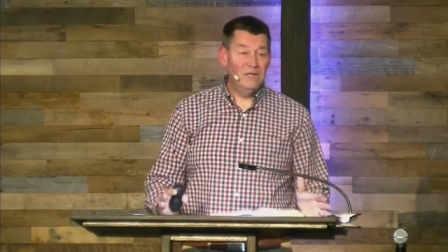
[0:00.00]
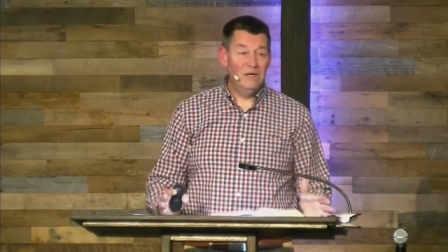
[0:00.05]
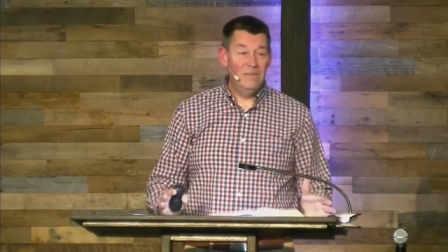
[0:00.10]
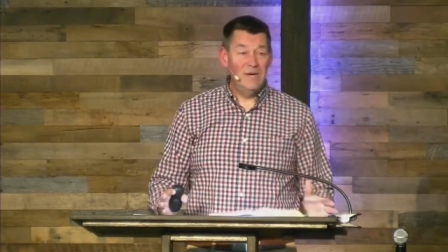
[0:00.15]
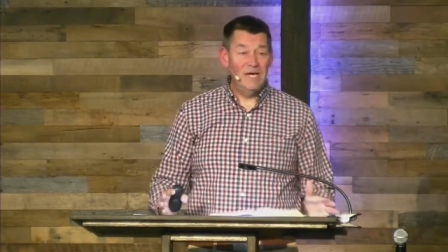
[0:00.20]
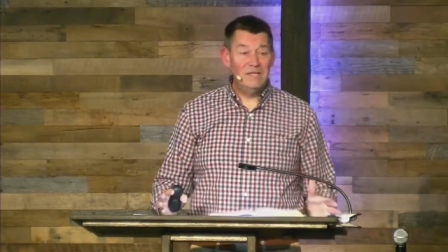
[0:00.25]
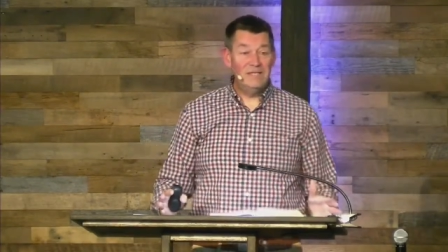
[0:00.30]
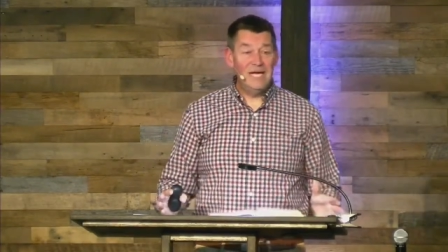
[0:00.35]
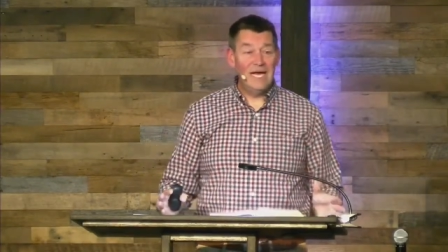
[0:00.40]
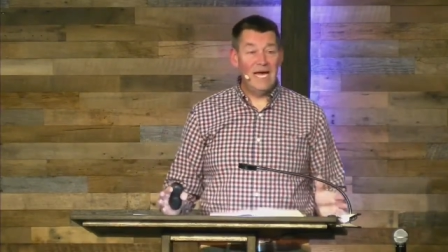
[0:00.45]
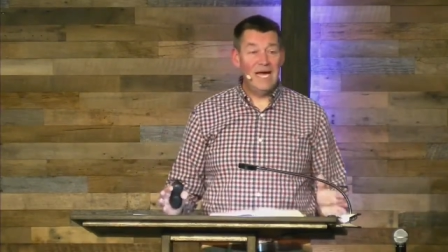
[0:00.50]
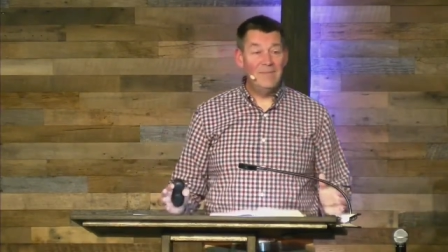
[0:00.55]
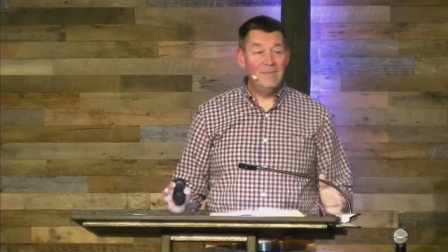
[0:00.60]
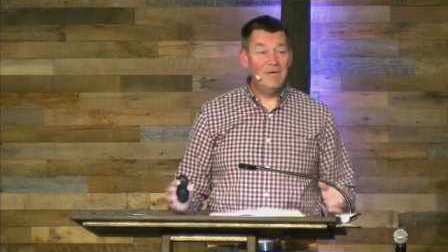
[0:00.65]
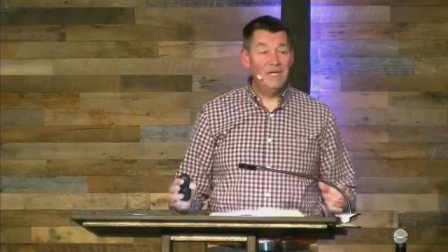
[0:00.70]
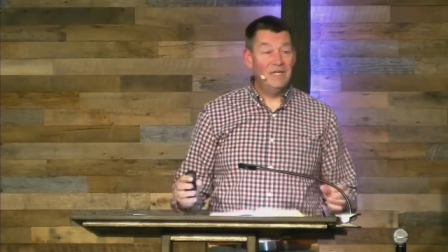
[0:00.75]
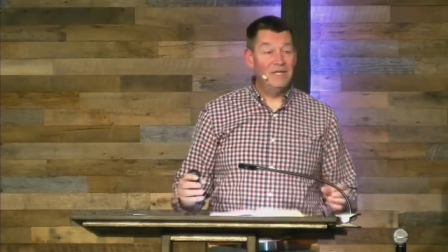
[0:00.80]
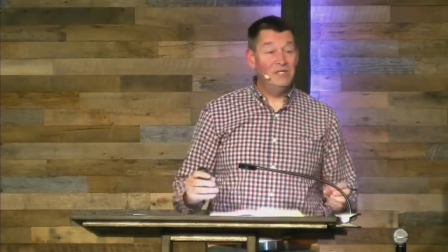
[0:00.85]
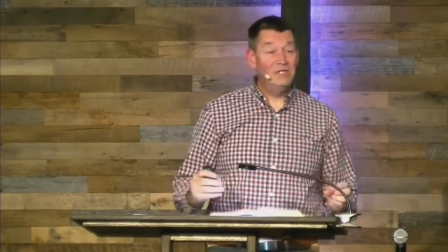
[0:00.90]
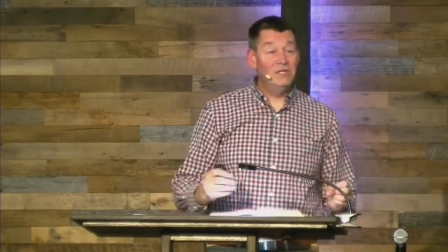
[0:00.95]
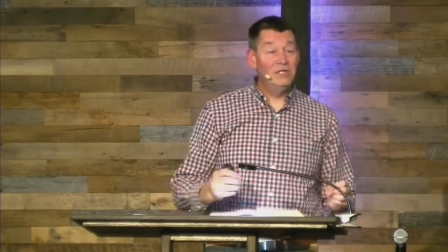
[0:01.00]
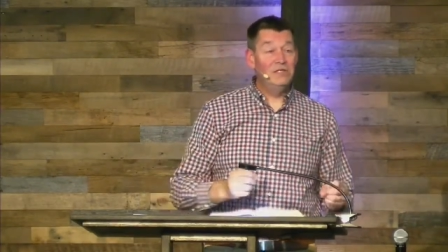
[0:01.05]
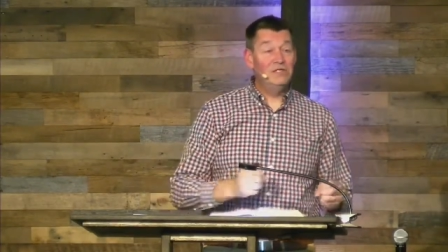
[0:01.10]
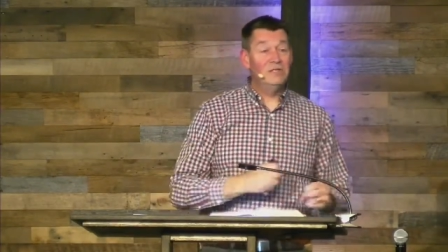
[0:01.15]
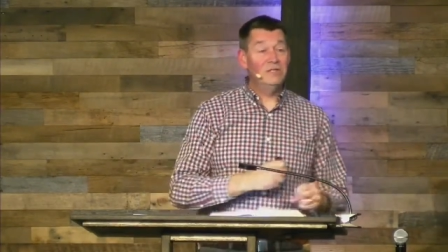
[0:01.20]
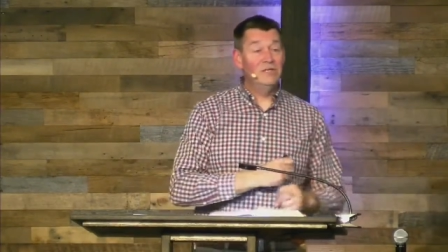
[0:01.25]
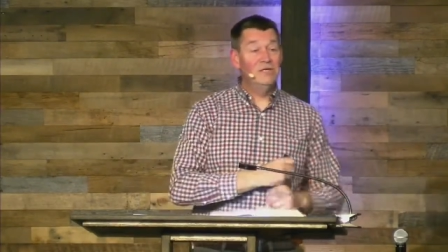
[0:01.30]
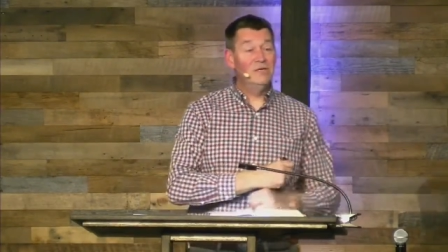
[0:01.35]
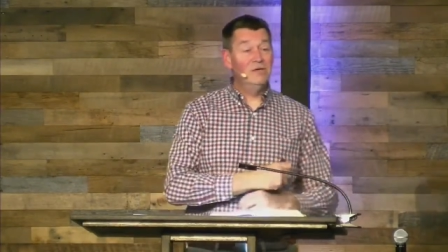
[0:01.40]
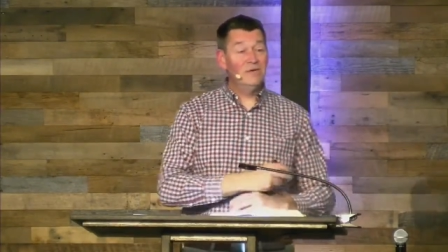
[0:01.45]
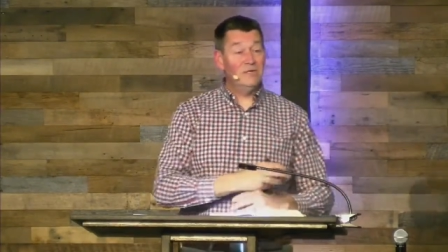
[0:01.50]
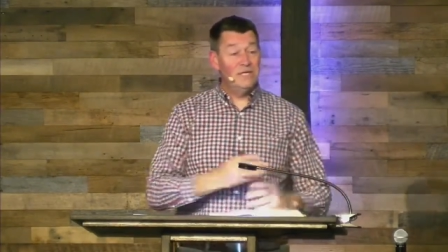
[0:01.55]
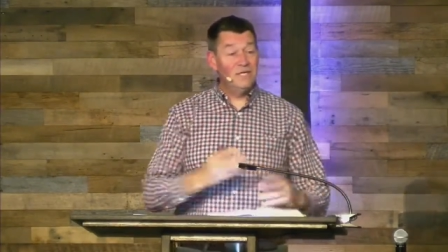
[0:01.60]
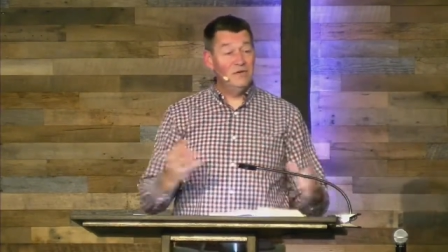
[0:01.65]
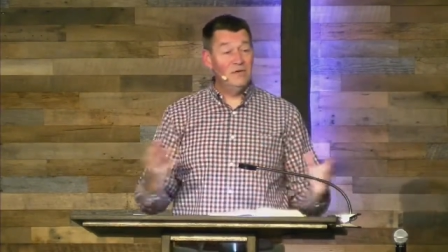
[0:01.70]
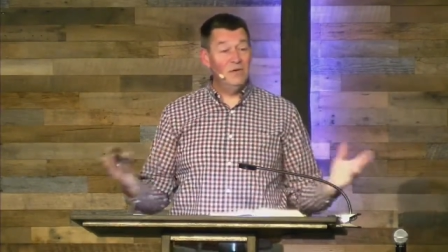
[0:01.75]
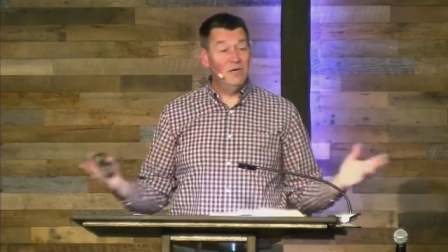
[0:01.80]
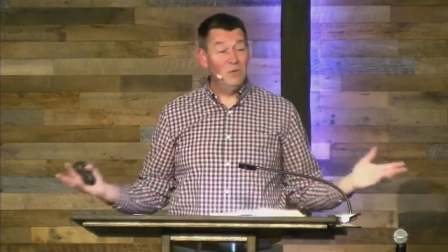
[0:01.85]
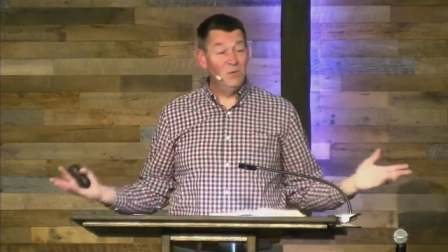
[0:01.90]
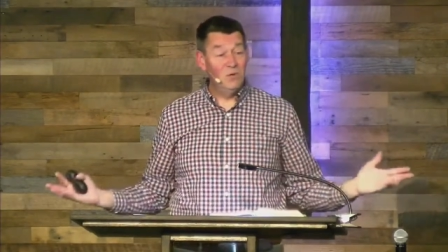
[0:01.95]
about to happen and the church literally
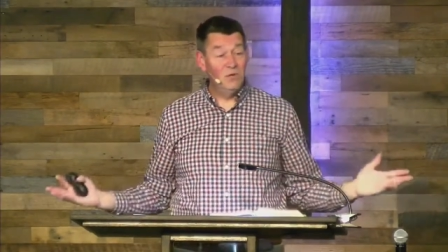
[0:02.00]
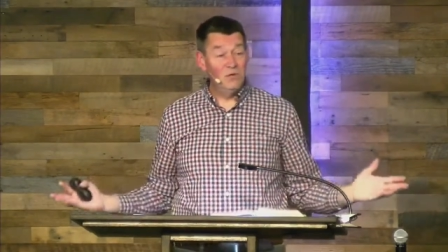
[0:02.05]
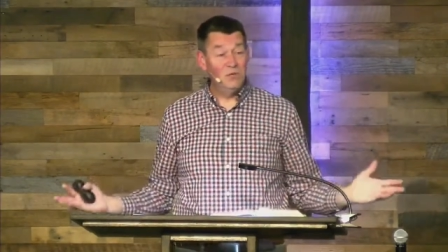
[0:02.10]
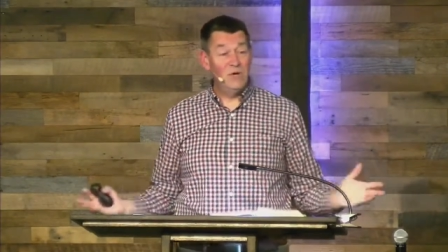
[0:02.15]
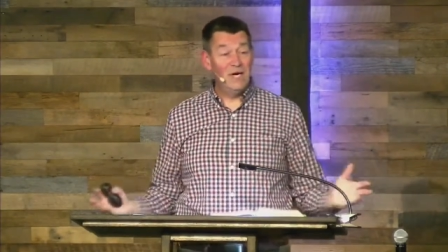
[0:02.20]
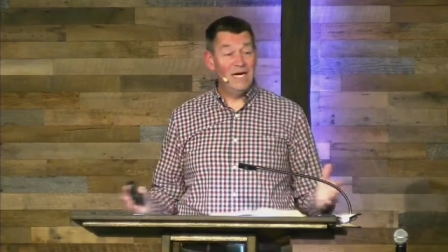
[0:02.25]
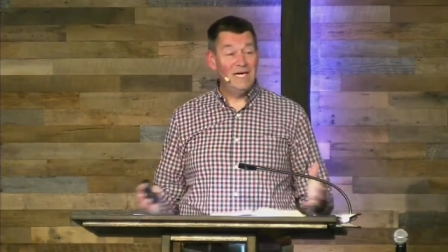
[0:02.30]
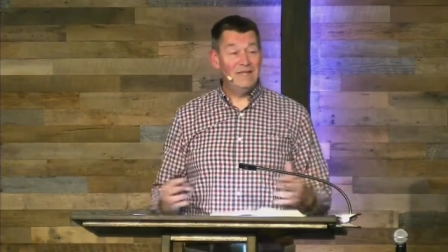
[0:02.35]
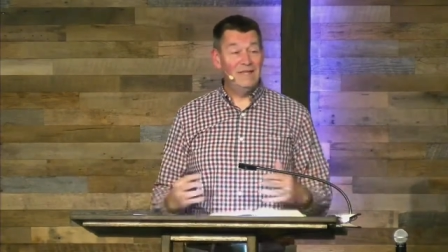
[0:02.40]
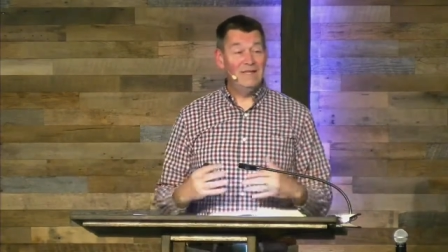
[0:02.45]
going worldwide.